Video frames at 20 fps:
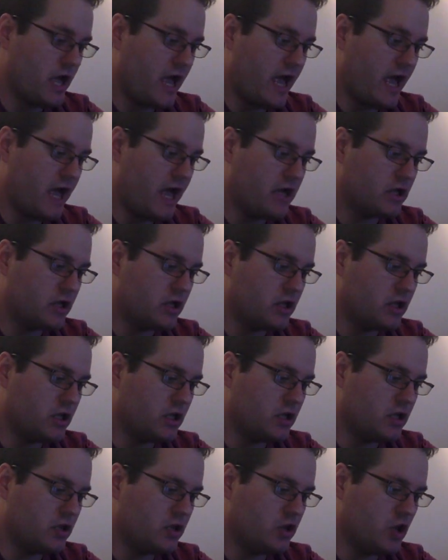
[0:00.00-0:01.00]
At
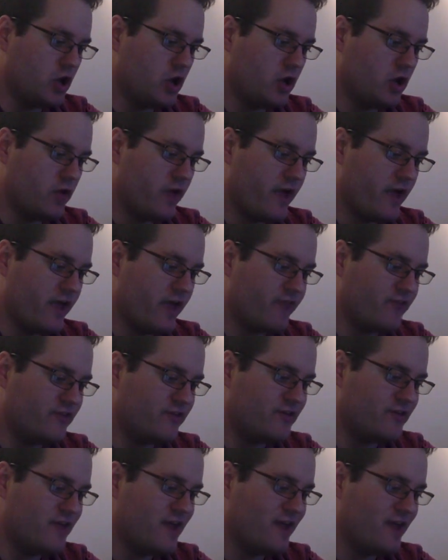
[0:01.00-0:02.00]
long last, the
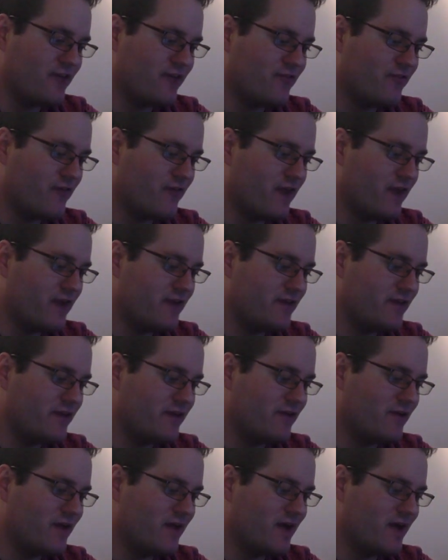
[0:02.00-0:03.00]
day has finally
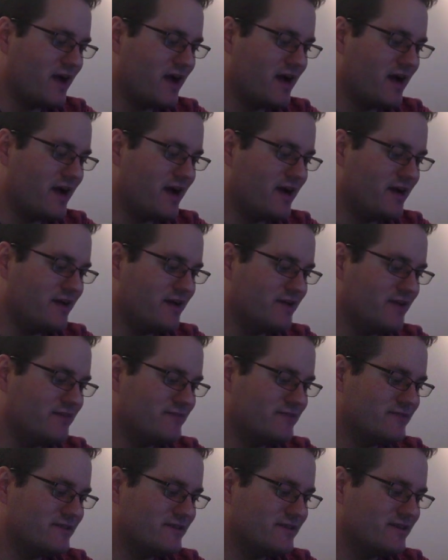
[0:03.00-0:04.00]

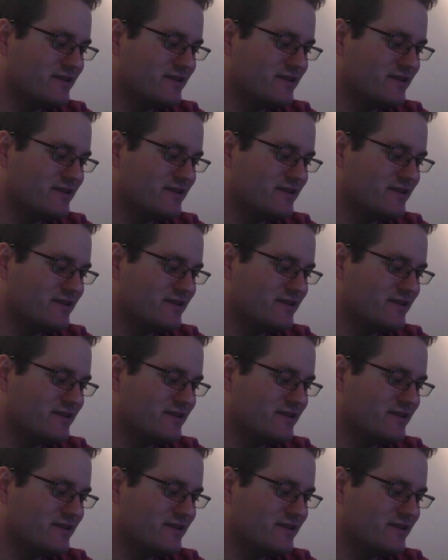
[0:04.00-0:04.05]
arrived.